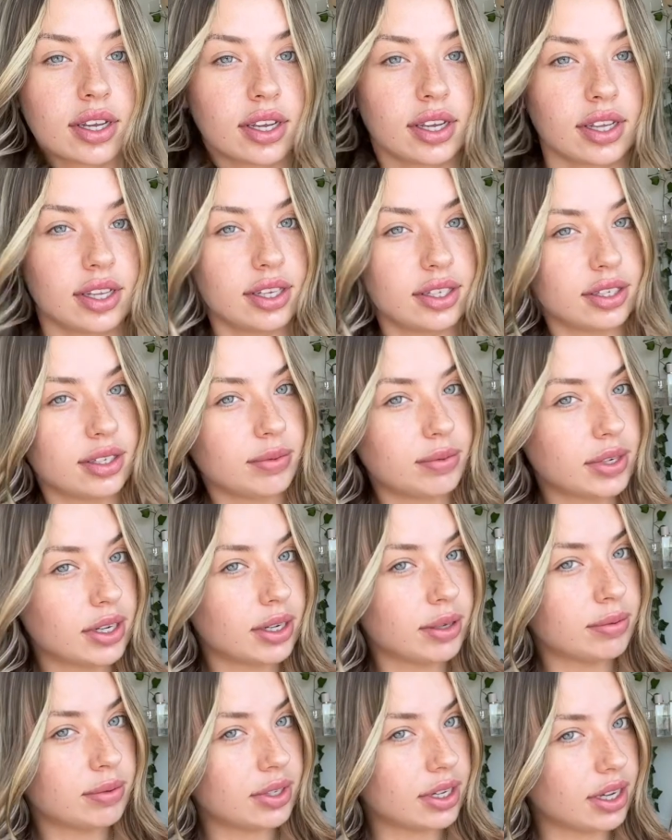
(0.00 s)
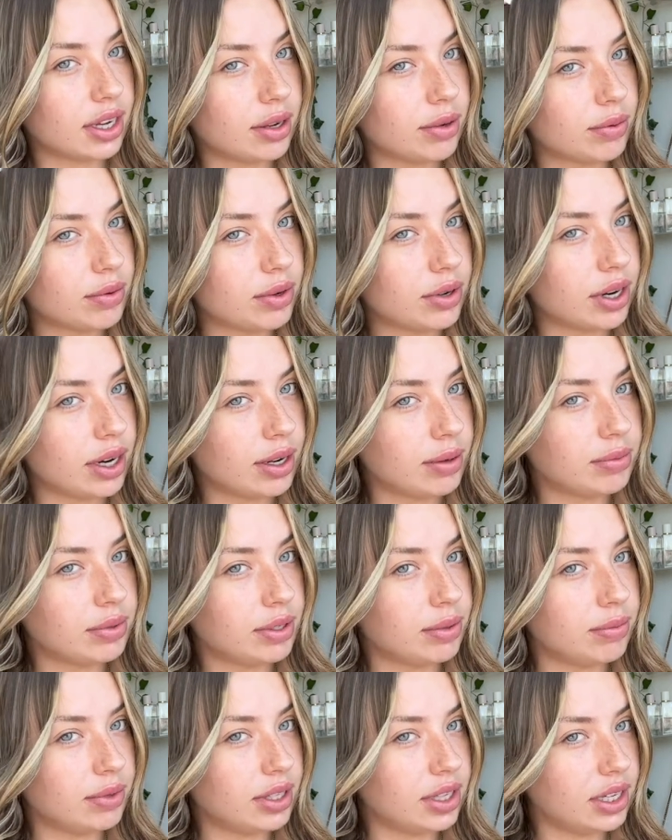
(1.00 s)
And then sometimes like I'll grab
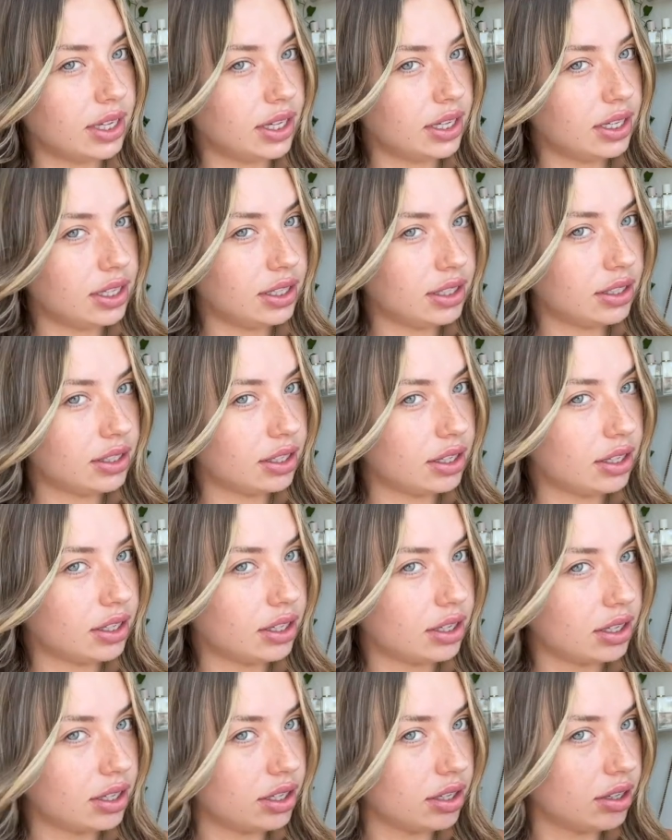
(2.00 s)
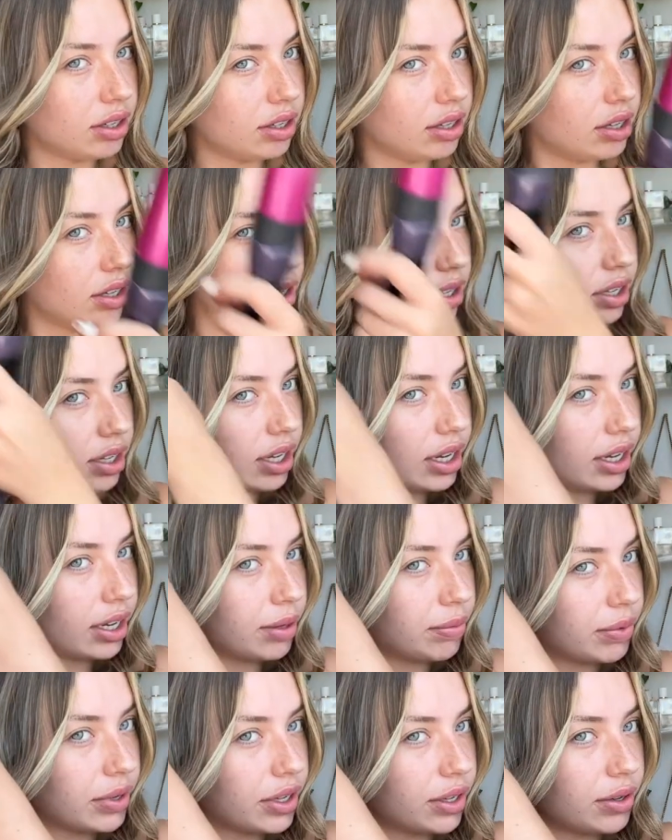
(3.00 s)
some of these. I'm
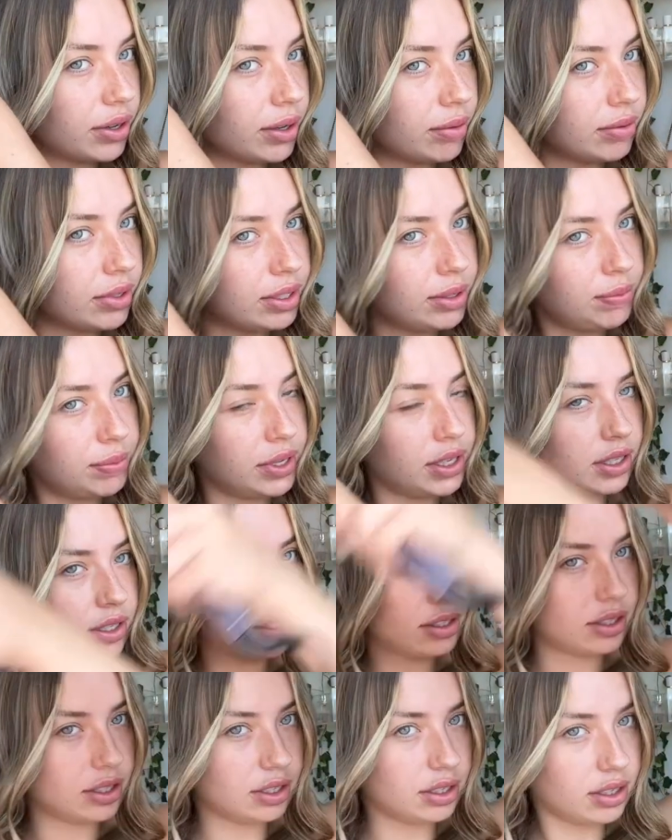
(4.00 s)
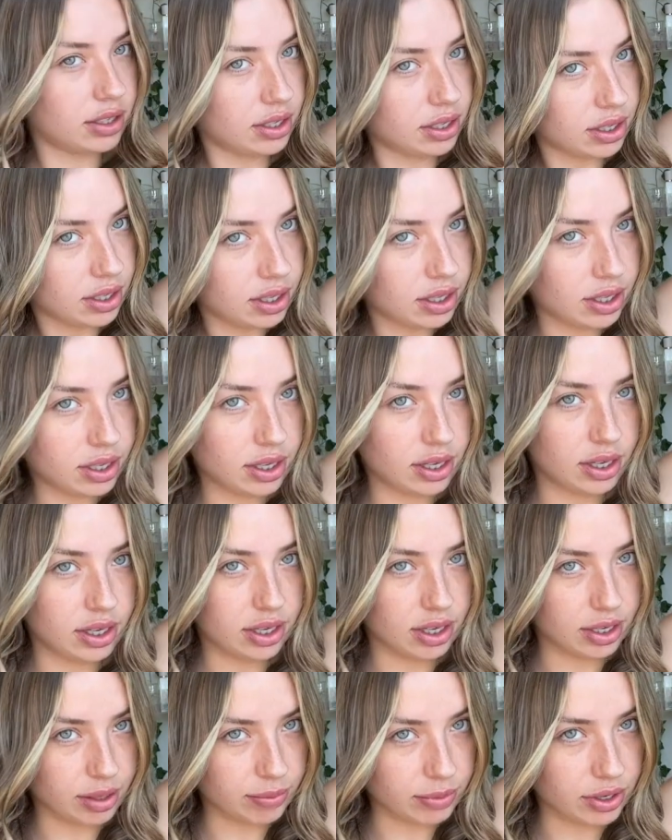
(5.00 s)
gonna grab this piece.
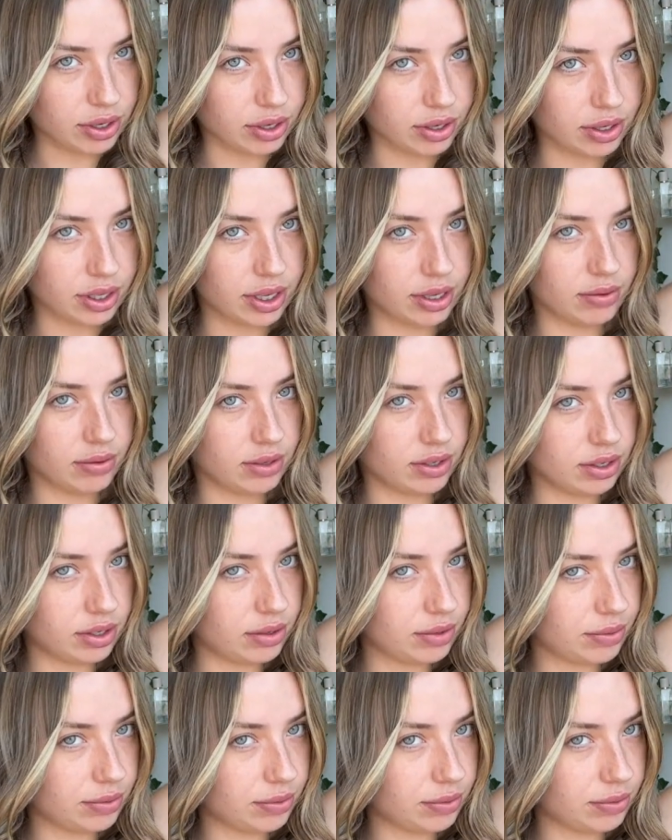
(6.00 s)
I'm gonna curl that one.